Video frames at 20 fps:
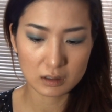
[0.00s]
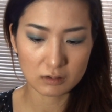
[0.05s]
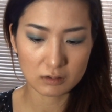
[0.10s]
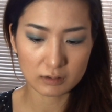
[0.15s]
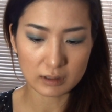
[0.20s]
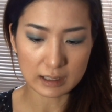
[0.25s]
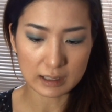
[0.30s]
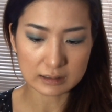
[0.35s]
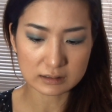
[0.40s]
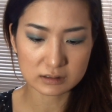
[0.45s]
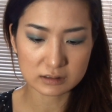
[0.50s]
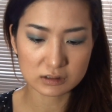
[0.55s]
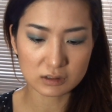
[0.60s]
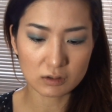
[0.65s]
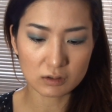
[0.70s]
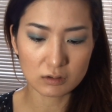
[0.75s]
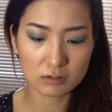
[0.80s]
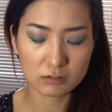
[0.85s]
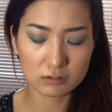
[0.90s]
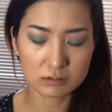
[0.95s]
Okay,
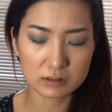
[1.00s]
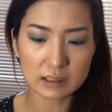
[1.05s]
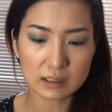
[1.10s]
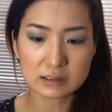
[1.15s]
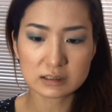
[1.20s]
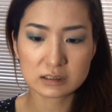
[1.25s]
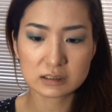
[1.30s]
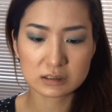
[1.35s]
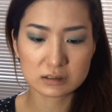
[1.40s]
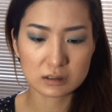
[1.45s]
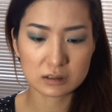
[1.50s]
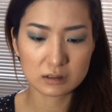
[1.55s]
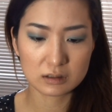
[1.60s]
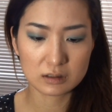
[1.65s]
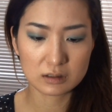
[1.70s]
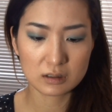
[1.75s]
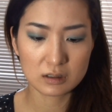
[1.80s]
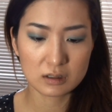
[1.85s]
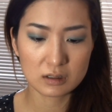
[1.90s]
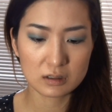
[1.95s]
so let's
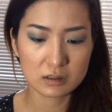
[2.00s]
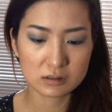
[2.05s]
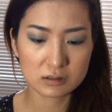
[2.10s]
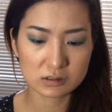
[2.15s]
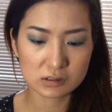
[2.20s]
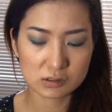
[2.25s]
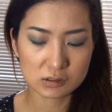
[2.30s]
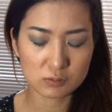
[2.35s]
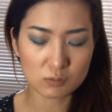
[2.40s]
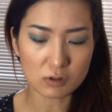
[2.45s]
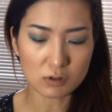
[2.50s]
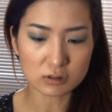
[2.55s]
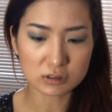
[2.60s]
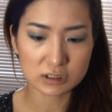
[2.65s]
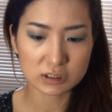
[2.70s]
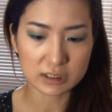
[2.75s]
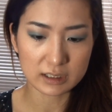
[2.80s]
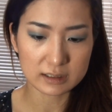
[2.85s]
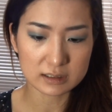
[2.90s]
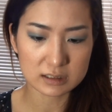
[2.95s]

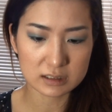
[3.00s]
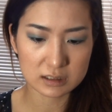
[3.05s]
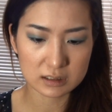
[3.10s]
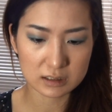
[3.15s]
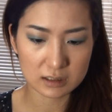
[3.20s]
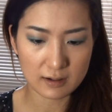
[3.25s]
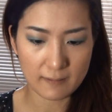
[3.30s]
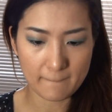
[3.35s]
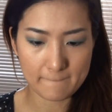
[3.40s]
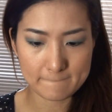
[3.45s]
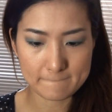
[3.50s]
swatch it.